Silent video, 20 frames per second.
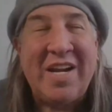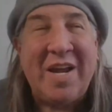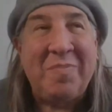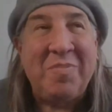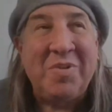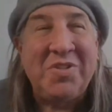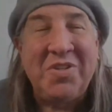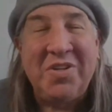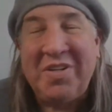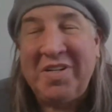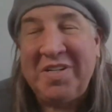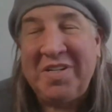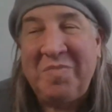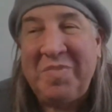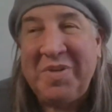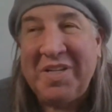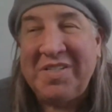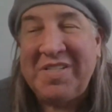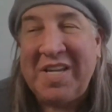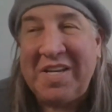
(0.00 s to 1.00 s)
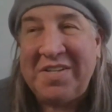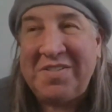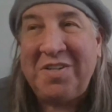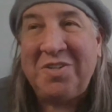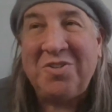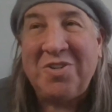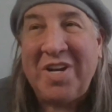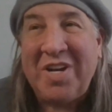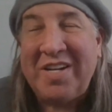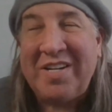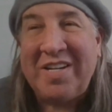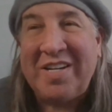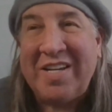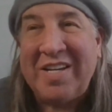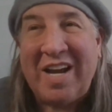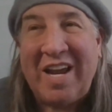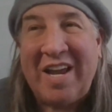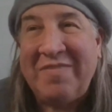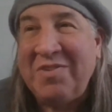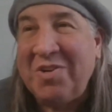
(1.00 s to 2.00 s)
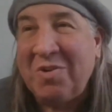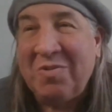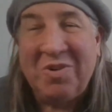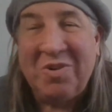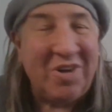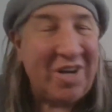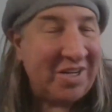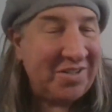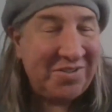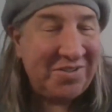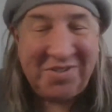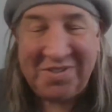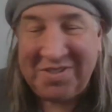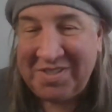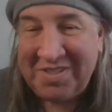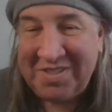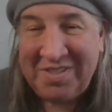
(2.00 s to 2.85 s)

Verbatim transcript: an opportunity to build Tasty Trade, and I have no regrets.